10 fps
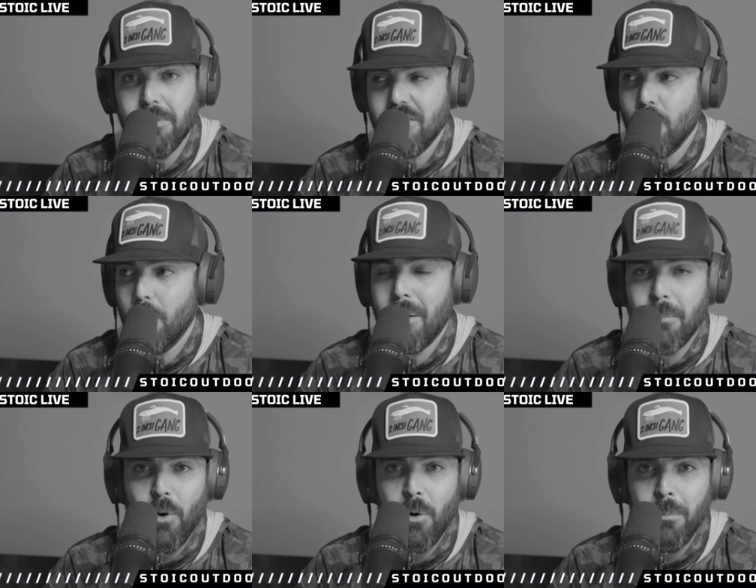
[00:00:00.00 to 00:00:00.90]
So when I'm
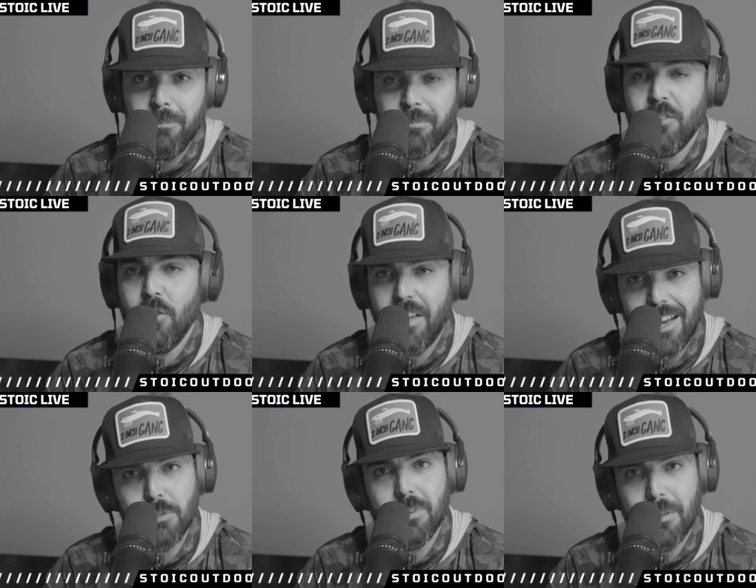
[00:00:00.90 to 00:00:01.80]
home, you
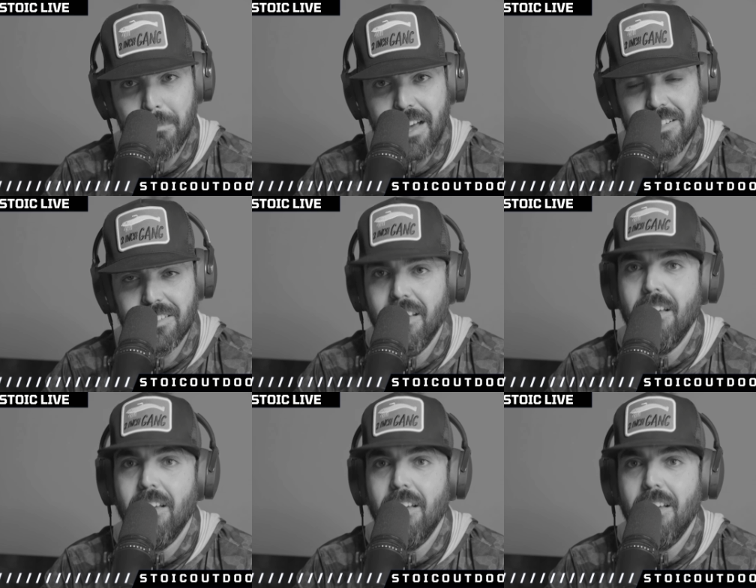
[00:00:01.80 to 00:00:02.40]
guys would imagine